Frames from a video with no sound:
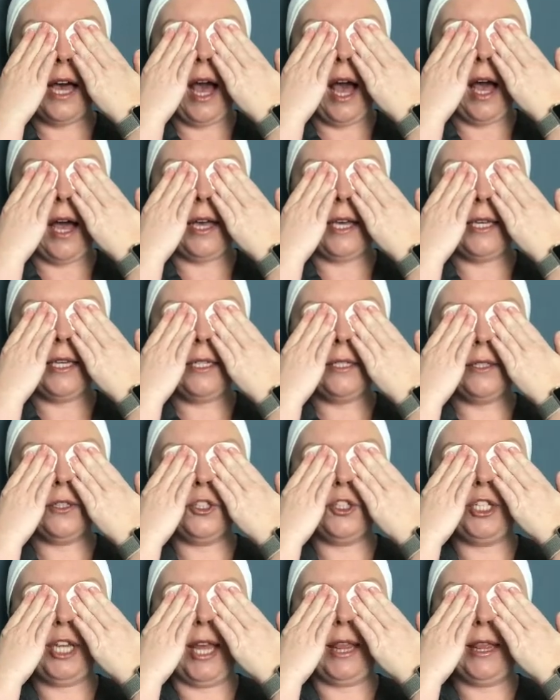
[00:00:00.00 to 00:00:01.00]
eyes
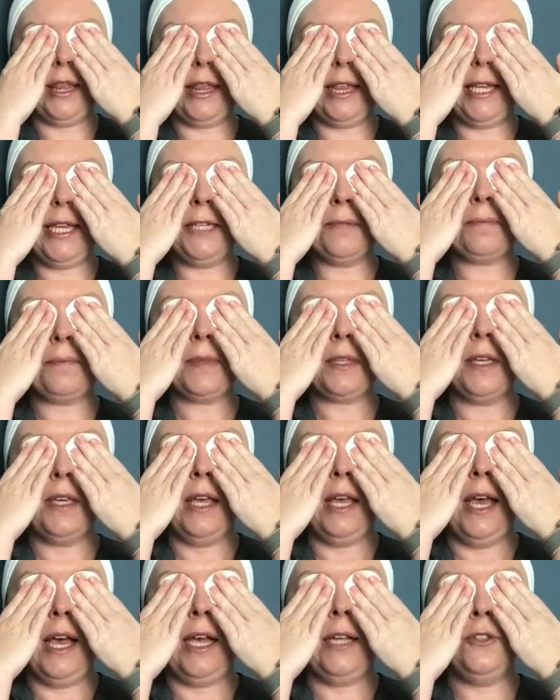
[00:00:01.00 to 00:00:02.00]
gently
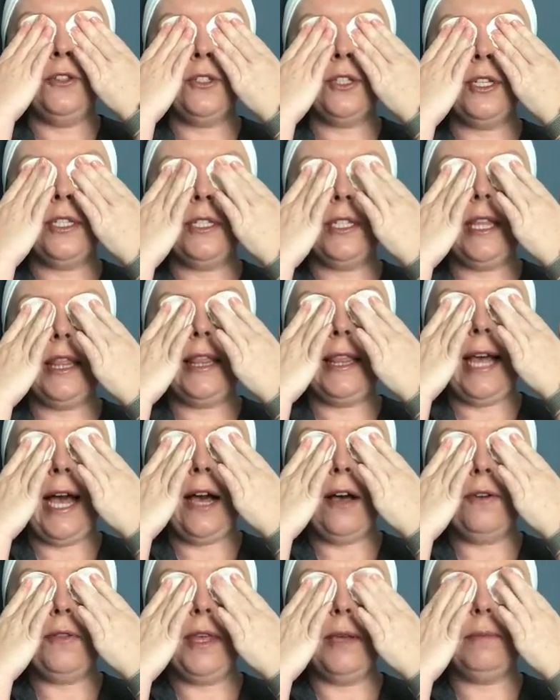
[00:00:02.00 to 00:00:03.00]
and just
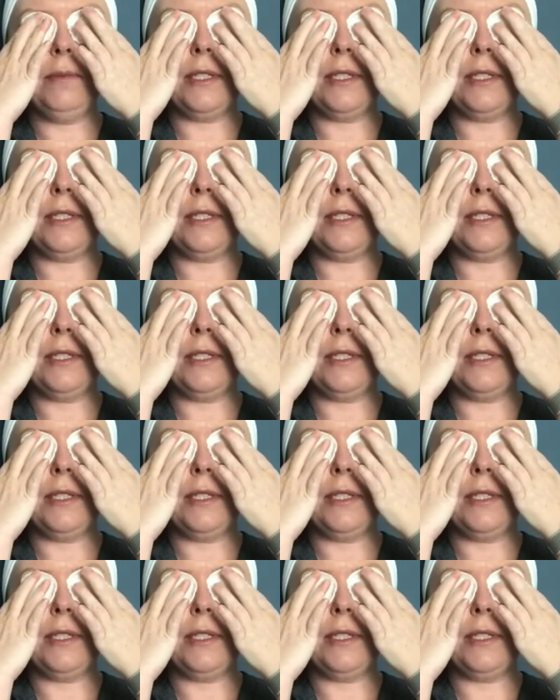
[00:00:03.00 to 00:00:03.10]
allow them to